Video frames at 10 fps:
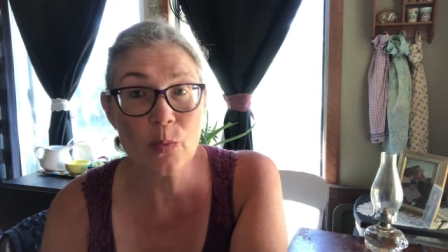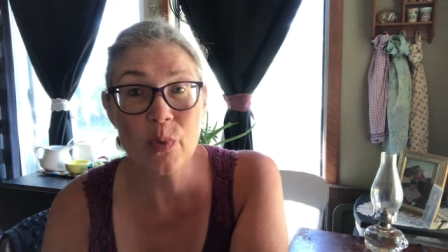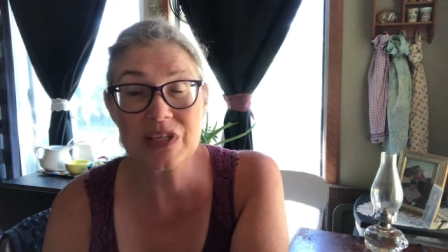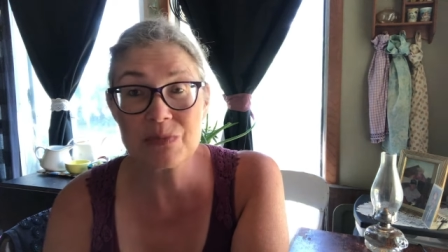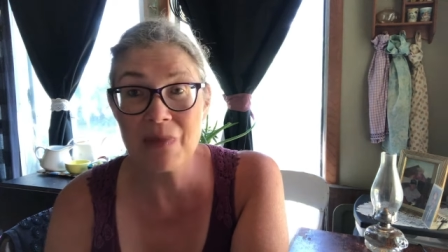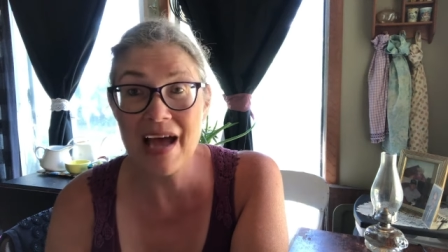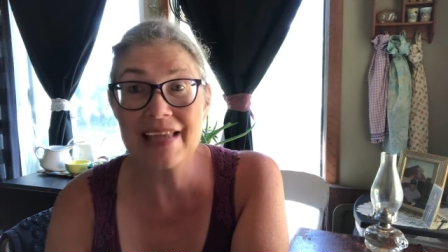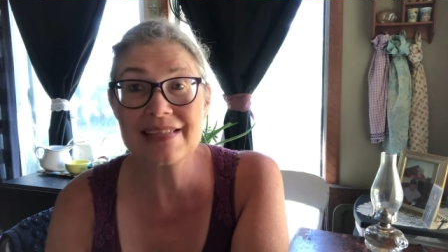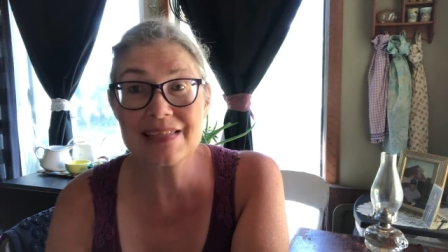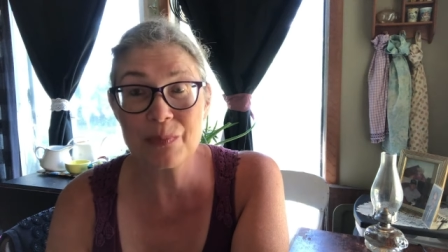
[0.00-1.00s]
which
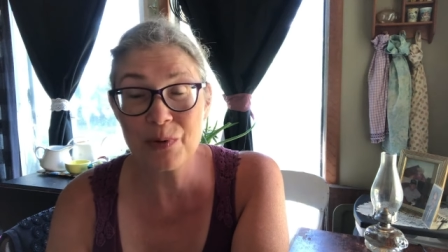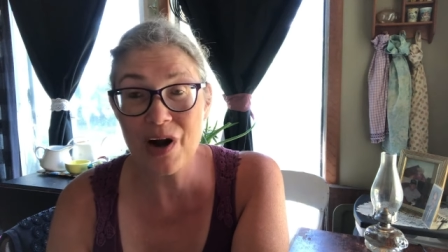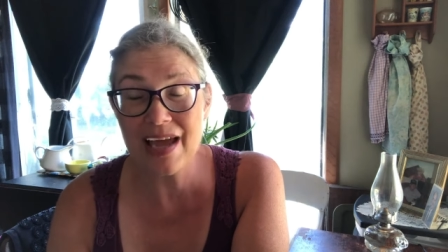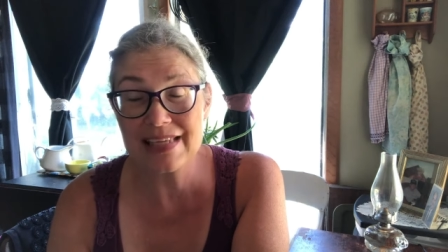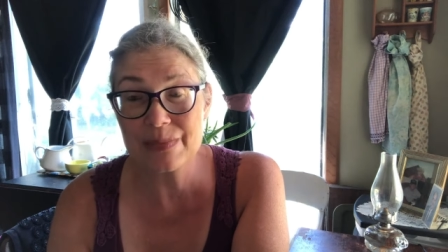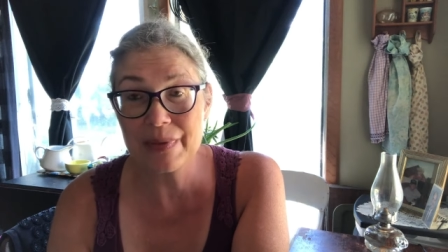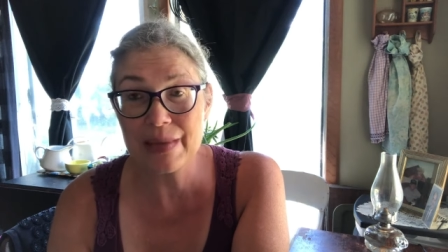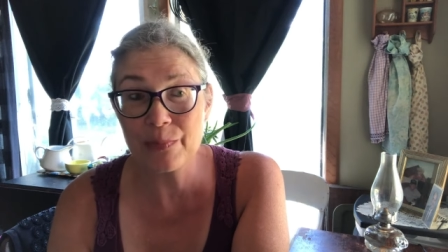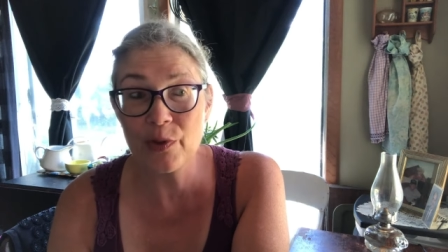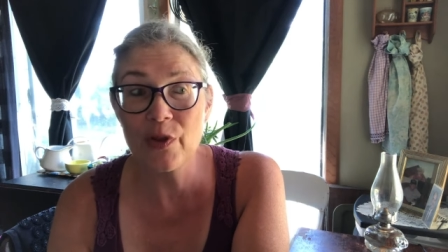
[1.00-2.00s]
might surprise
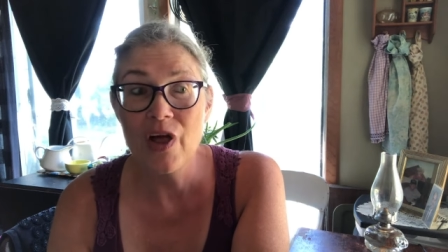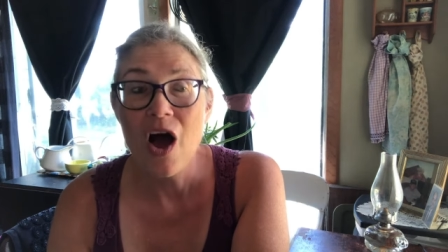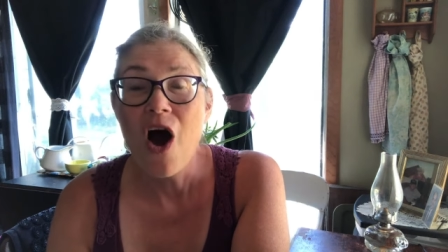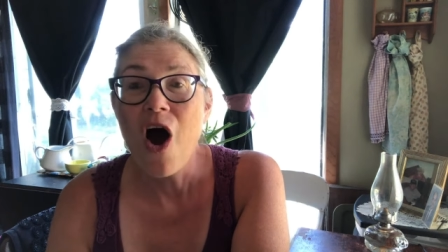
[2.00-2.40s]
people,